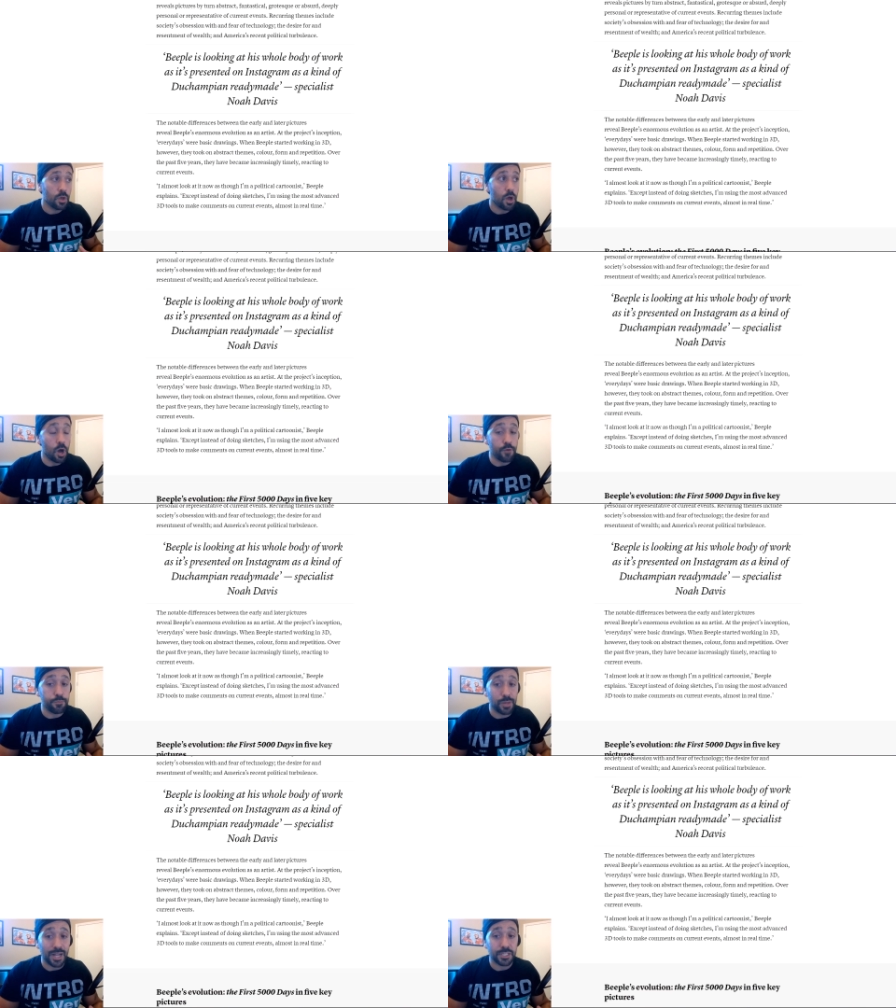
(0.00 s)
of
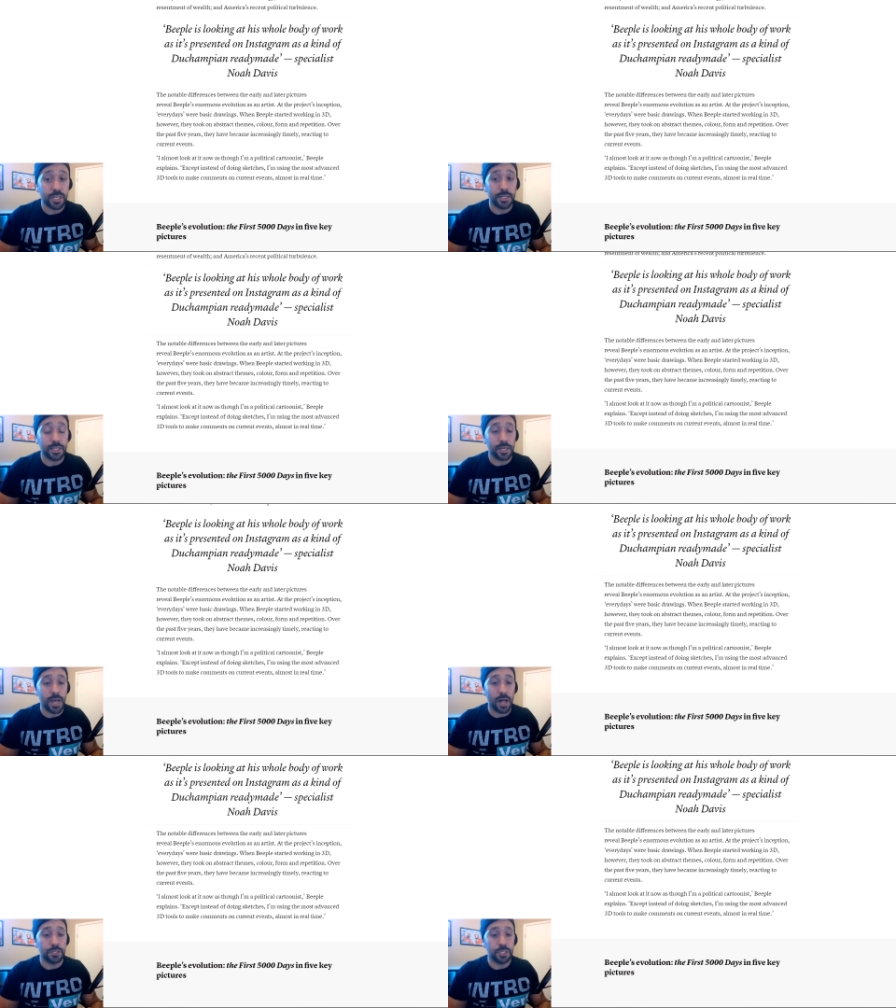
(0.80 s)
blockchain
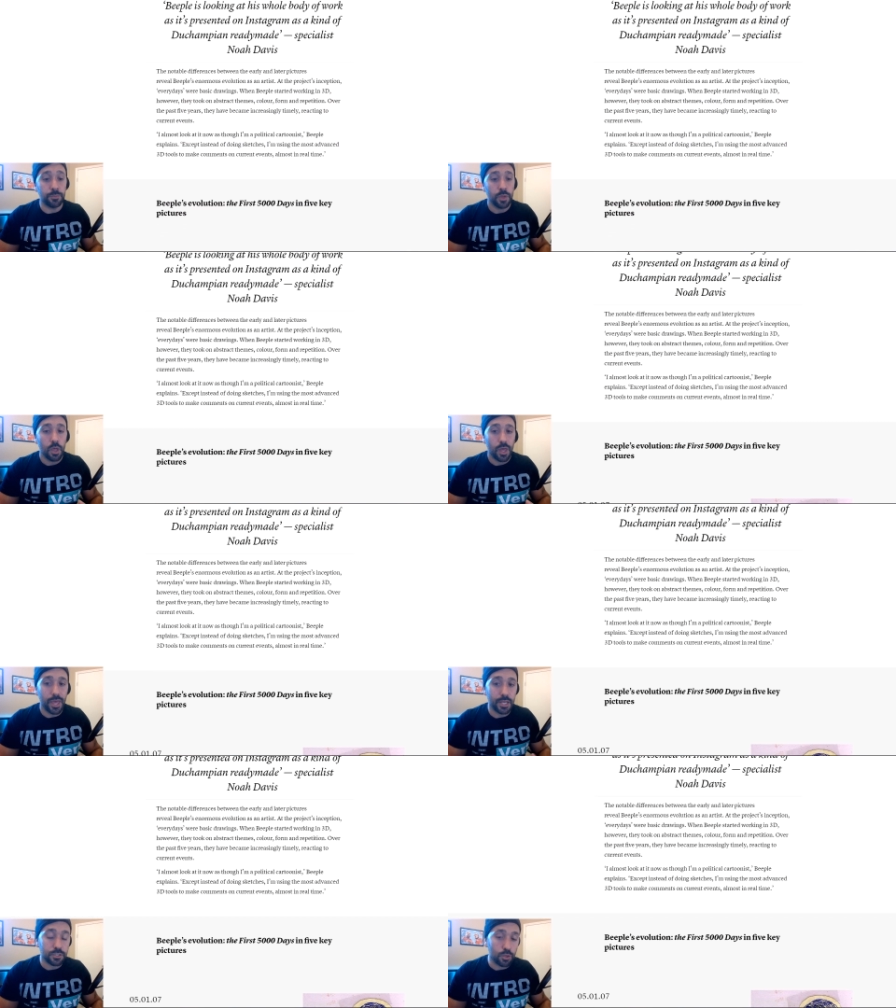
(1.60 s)
technology
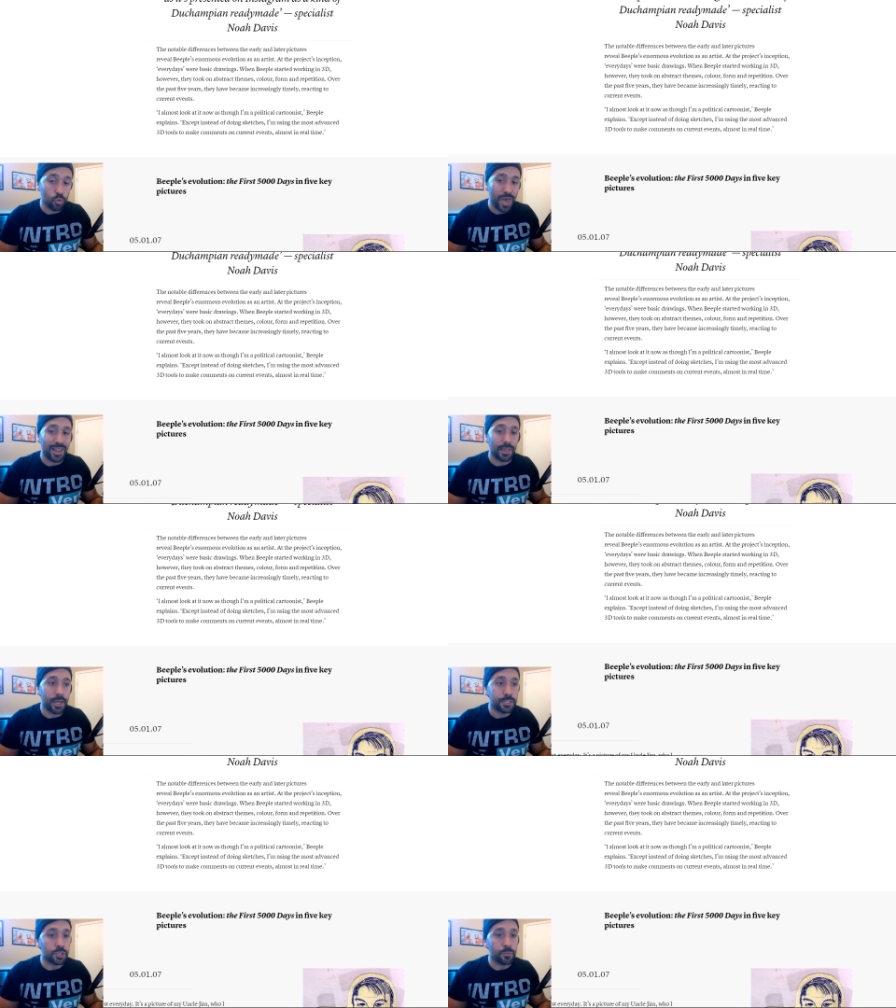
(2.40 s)
is through that
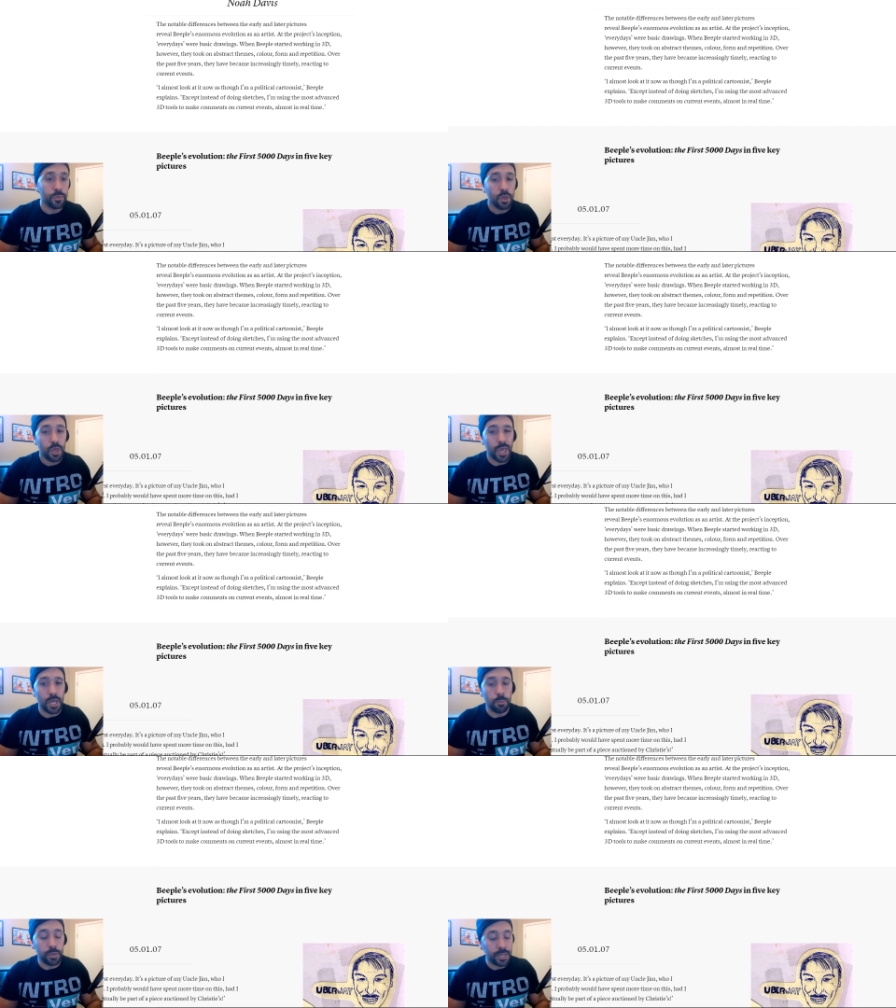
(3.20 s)
ledger
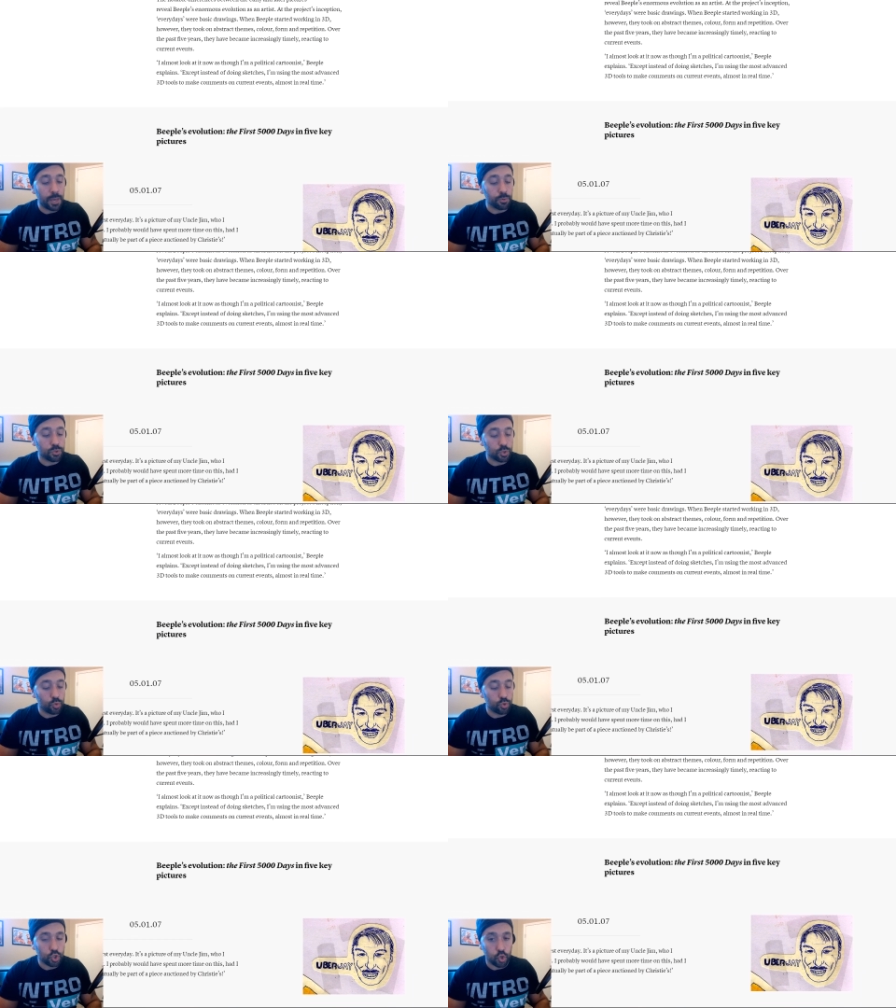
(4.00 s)
and being able
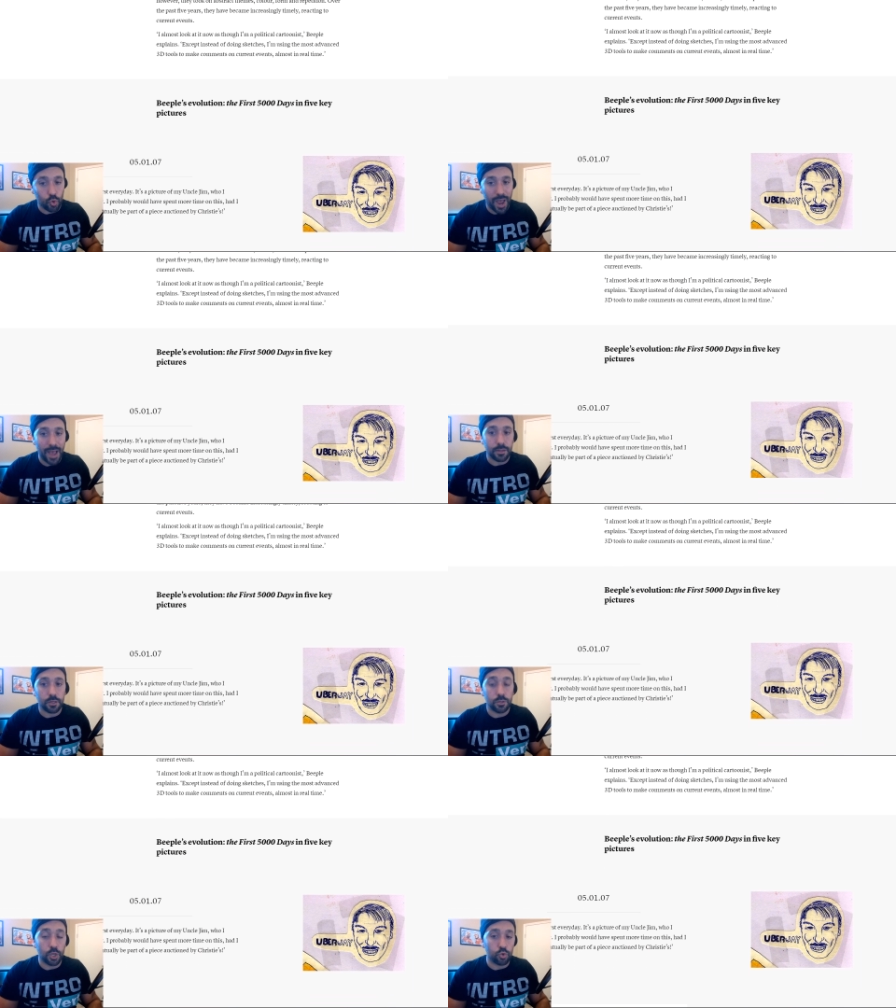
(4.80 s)
to track
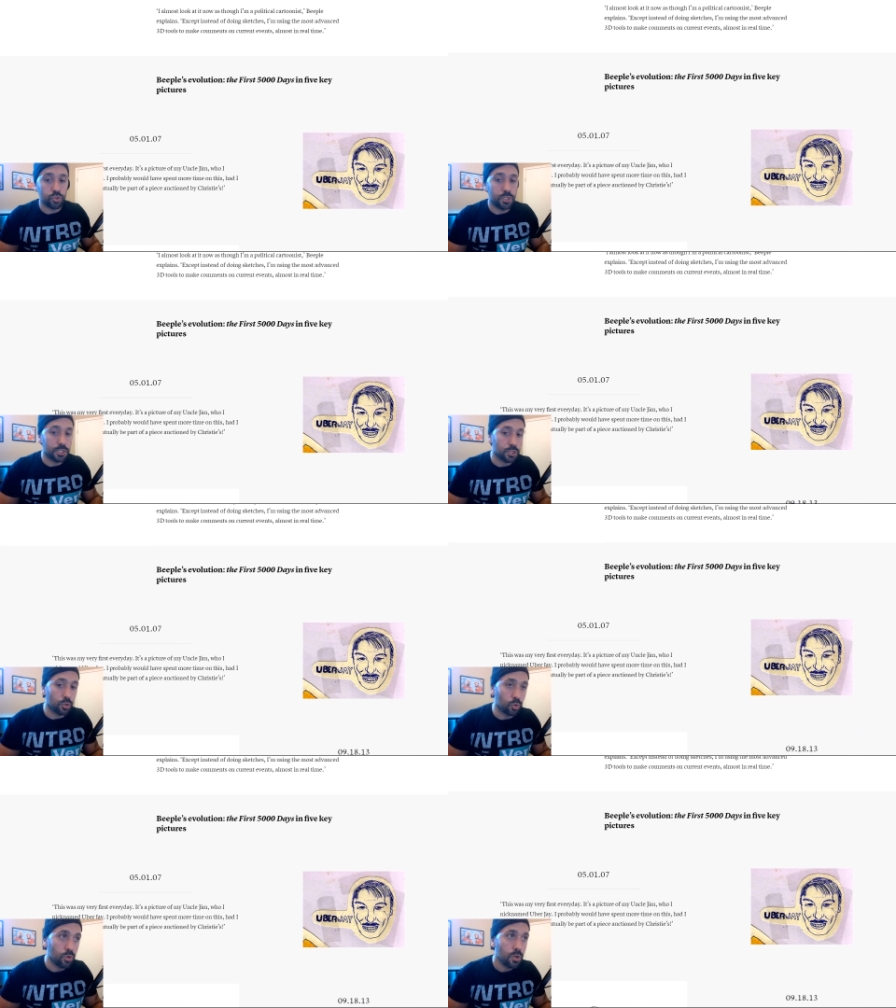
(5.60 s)
those
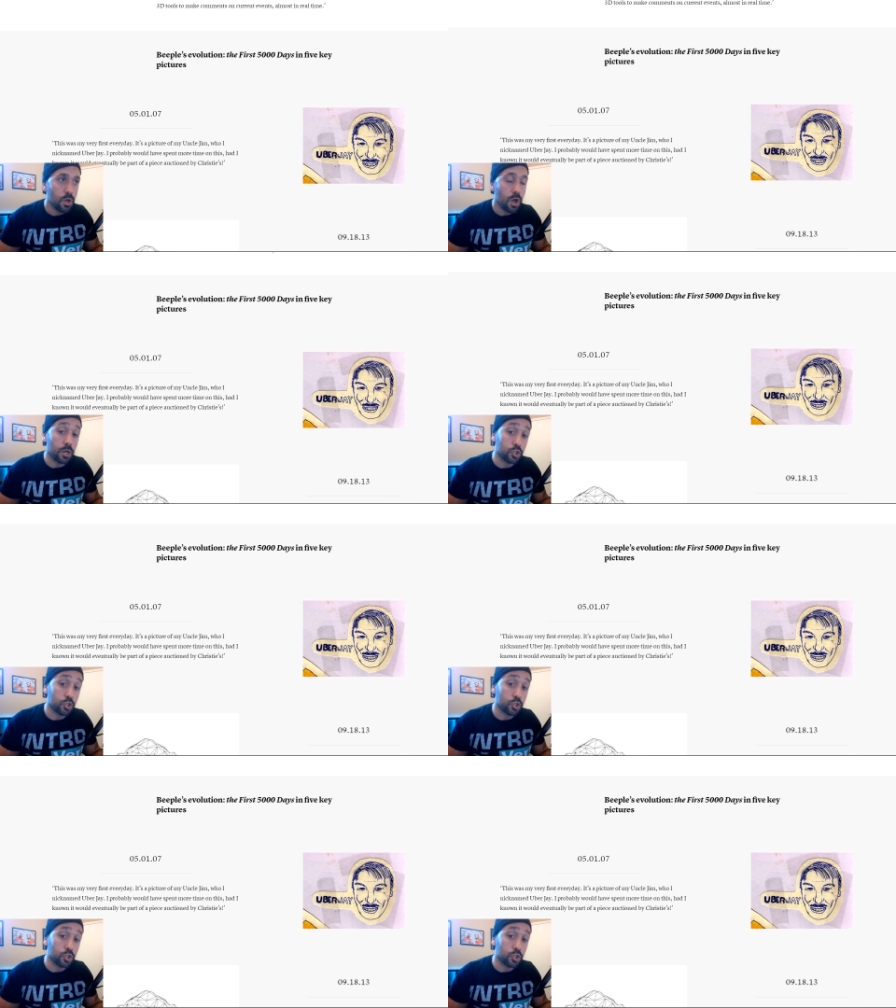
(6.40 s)
digital uh,